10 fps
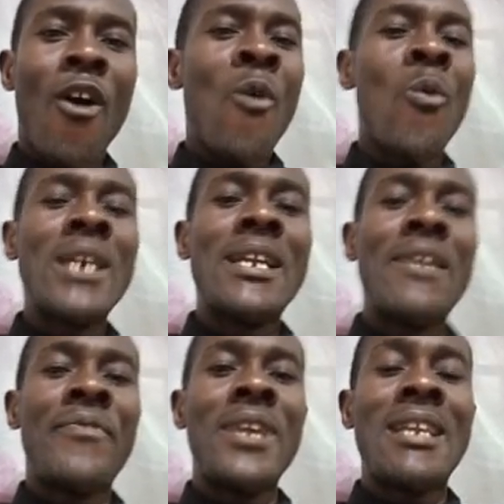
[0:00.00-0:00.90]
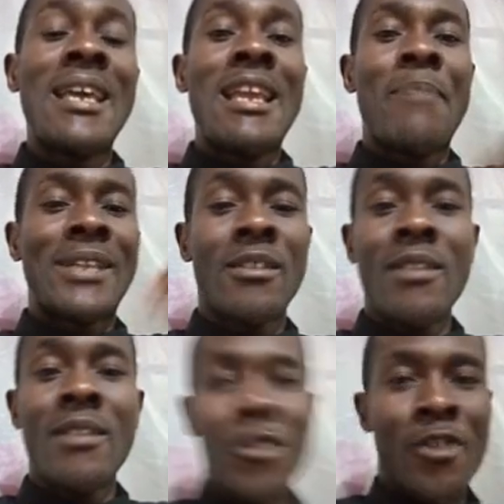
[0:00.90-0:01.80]
whether they feed on the leaves,
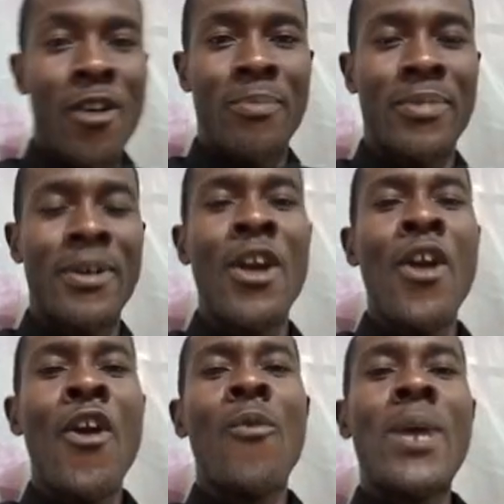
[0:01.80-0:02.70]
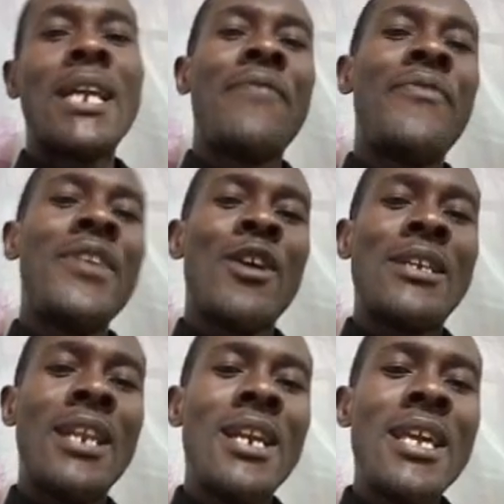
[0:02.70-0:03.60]
or they feed on the stem,
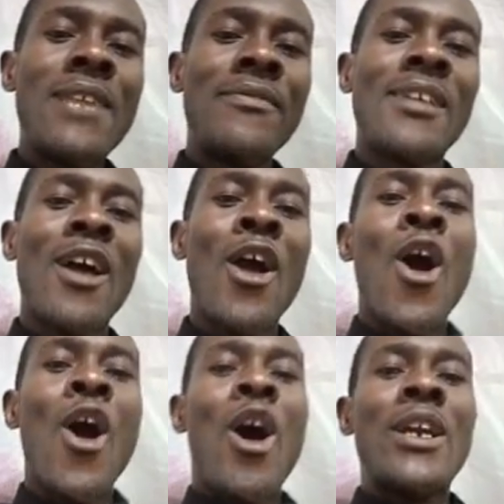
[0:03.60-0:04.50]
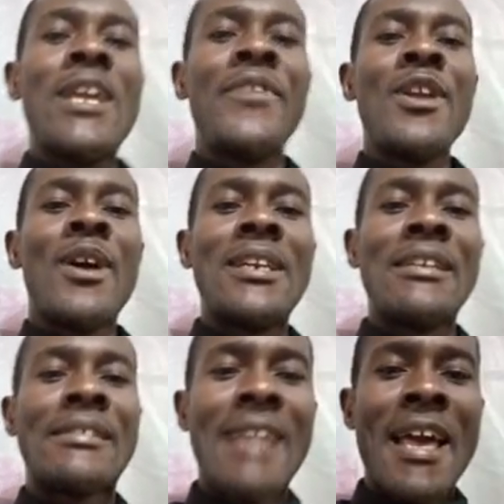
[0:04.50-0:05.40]
or they feed on the root. So the
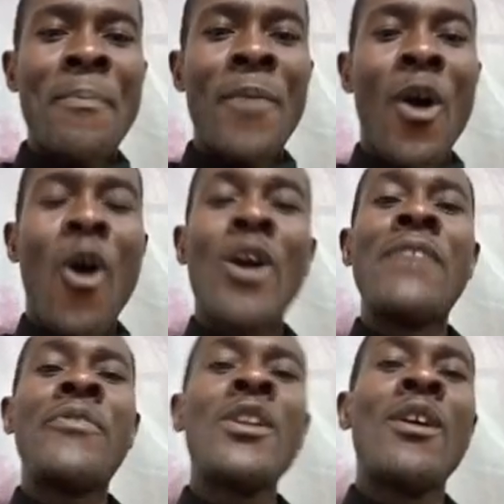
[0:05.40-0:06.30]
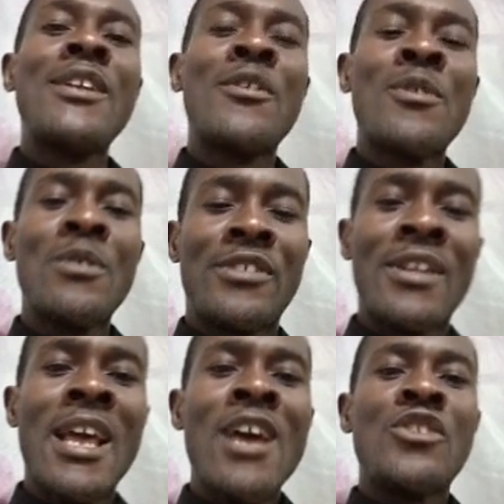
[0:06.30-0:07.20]
first one is
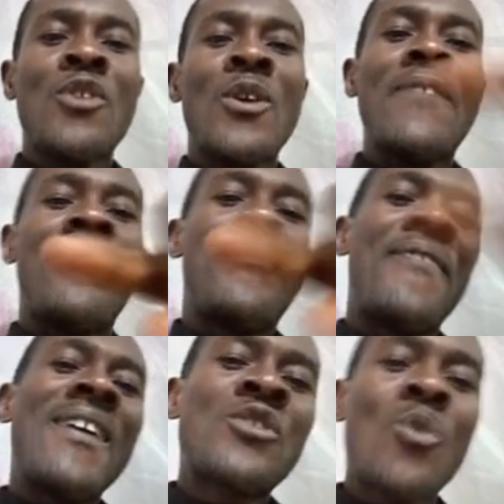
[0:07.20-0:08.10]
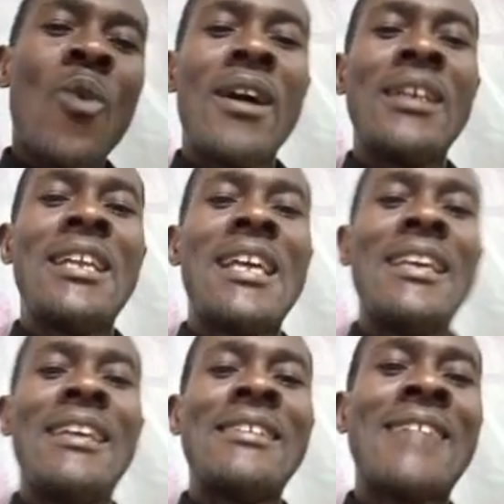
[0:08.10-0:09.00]
leaf feeders.
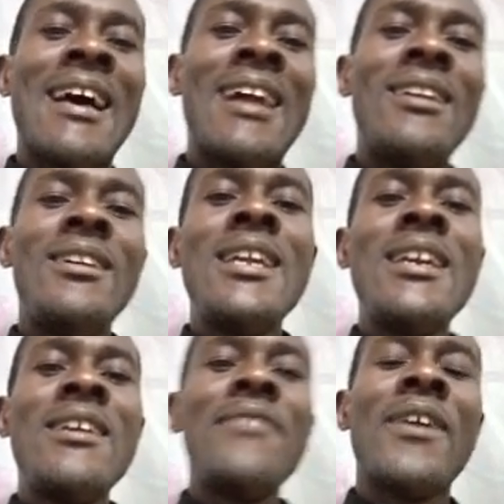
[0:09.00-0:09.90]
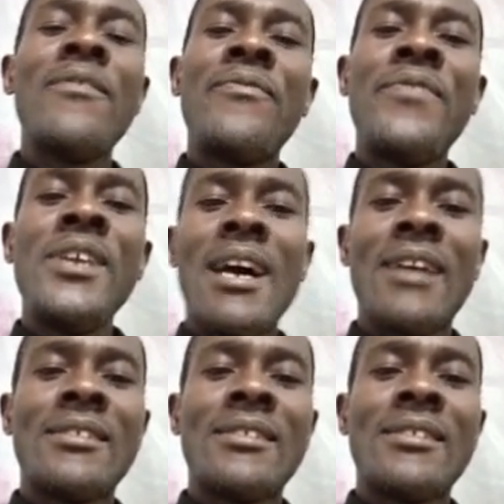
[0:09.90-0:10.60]
The second one,